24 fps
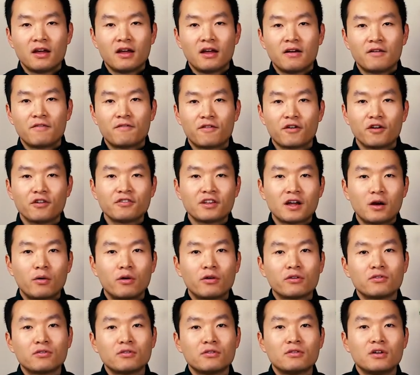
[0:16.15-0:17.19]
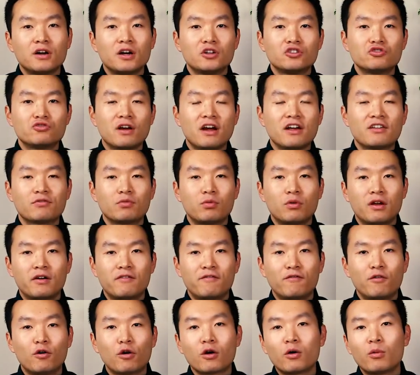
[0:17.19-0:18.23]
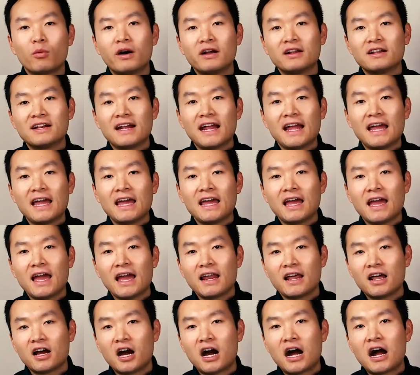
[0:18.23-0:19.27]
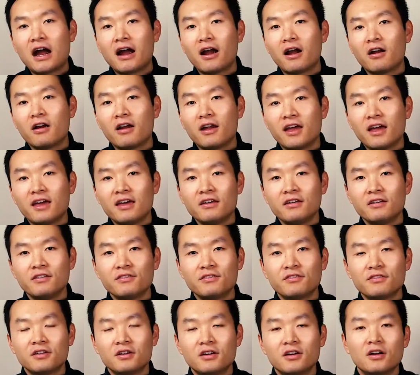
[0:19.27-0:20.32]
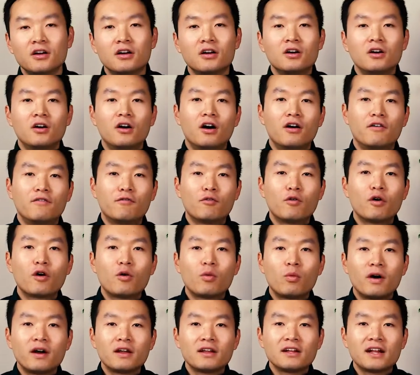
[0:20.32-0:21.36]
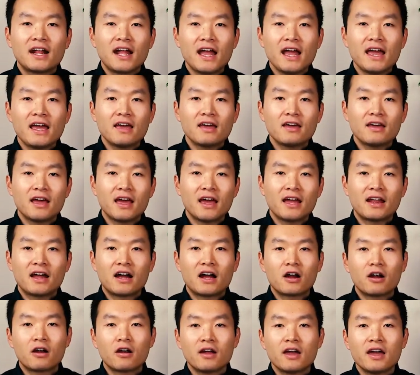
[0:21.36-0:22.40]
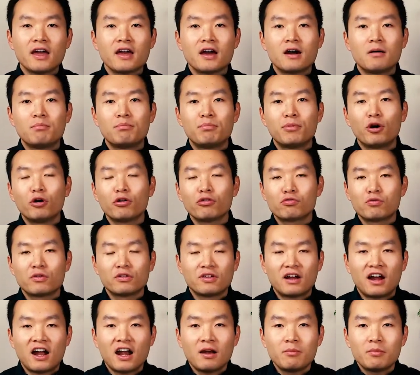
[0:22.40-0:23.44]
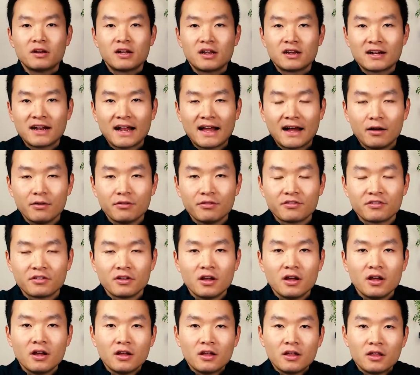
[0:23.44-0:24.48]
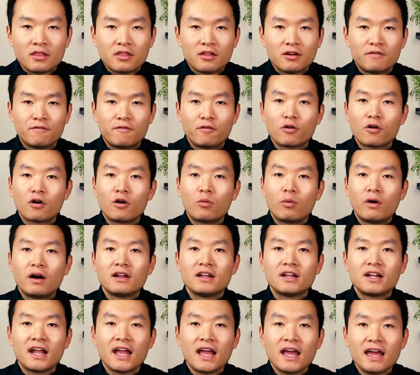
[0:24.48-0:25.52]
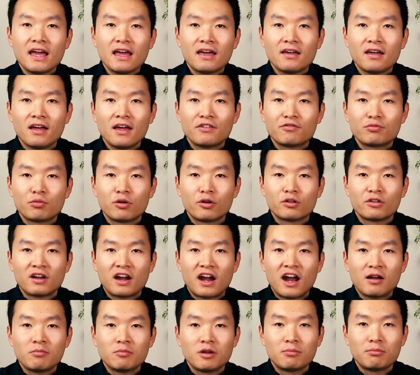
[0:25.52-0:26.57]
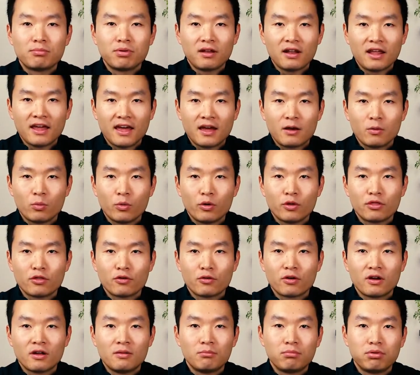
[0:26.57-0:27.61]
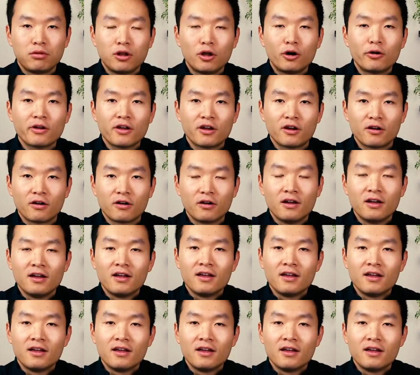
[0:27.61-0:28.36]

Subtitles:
First, I want to address what a 401k and an IRA is. A 401k and an IRA are both retirement accounts. The 401k is a retirement plan with your employer.